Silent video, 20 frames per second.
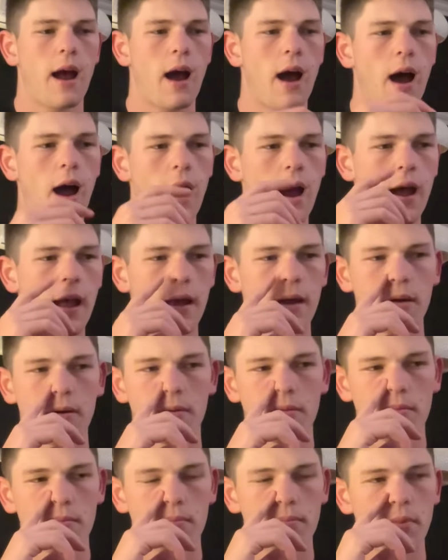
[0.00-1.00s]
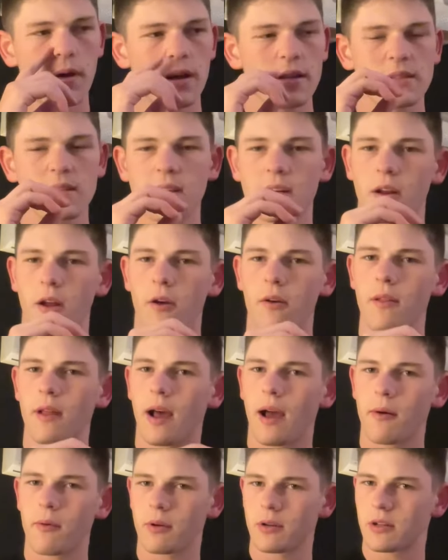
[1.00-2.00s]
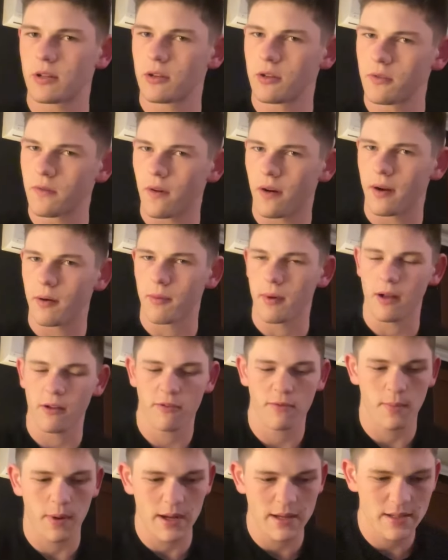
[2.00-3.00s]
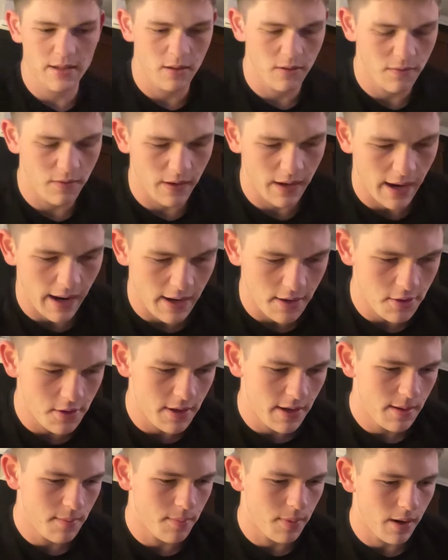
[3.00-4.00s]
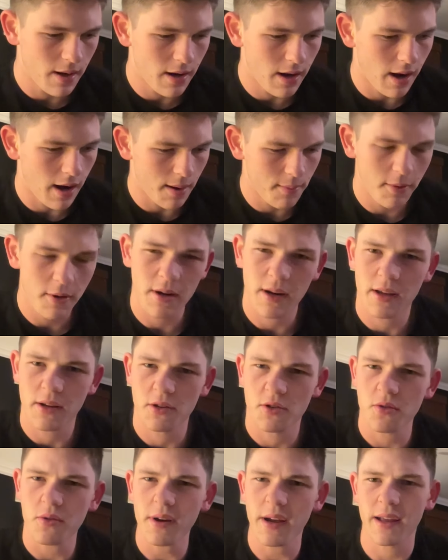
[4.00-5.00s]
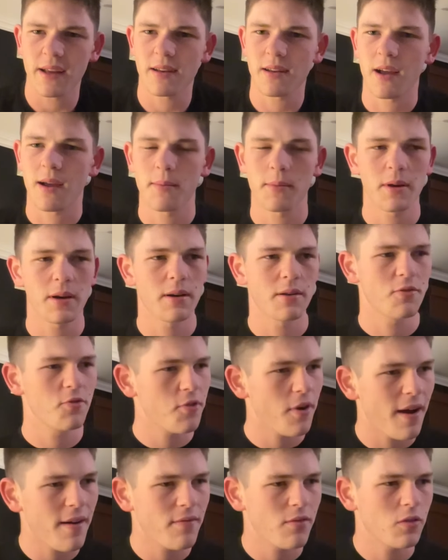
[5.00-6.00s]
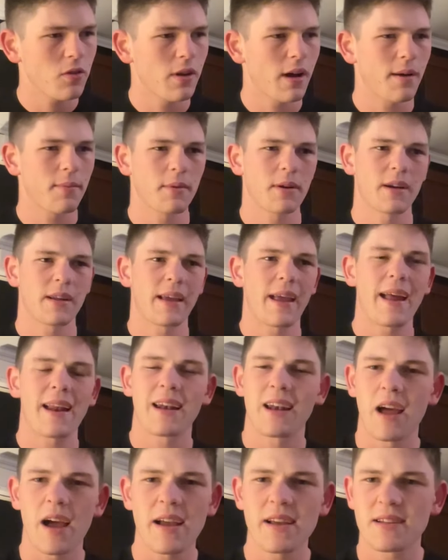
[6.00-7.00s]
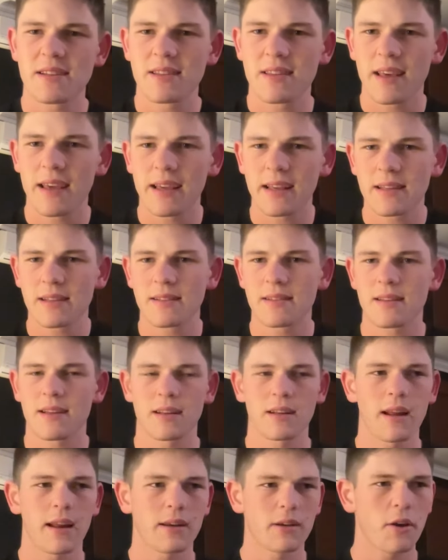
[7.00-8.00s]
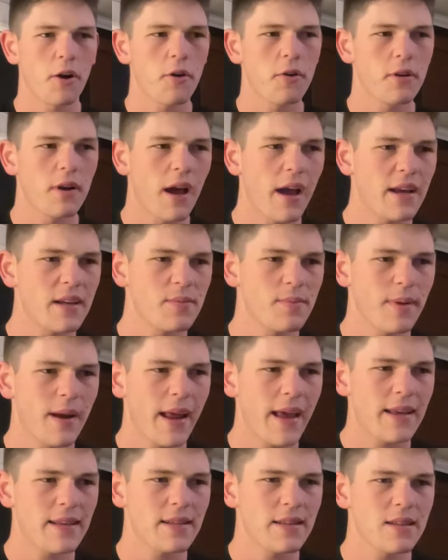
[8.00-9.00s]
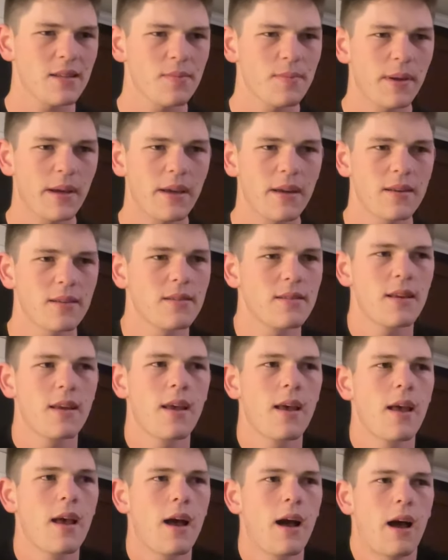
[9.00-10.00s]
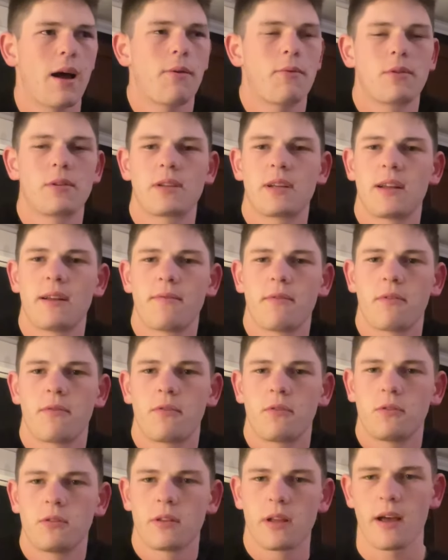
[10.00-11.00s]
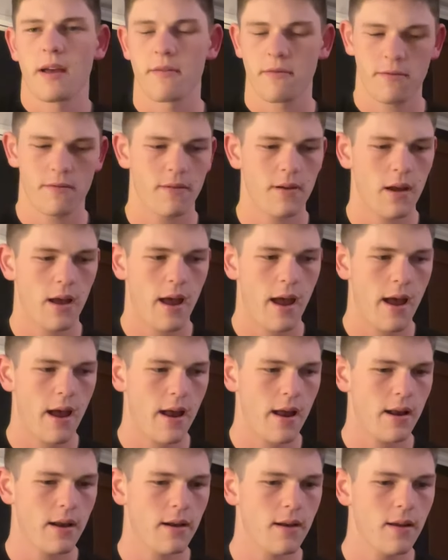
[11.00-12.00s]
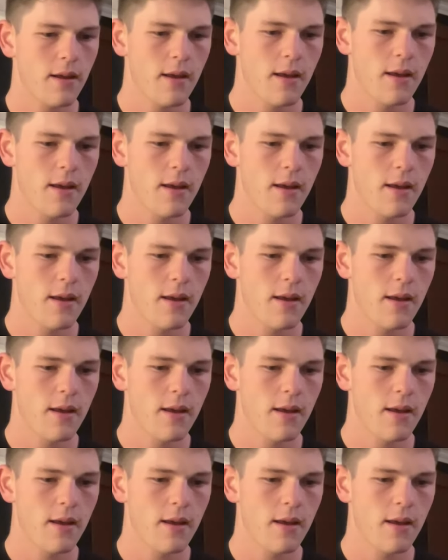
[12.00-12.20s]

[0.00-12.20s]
I personally know that I want to do very well for myself financially, but I'm going to enjoy it. I'm going to travel, I'm going to get nice things and, and go nice places because I want to live a full life. And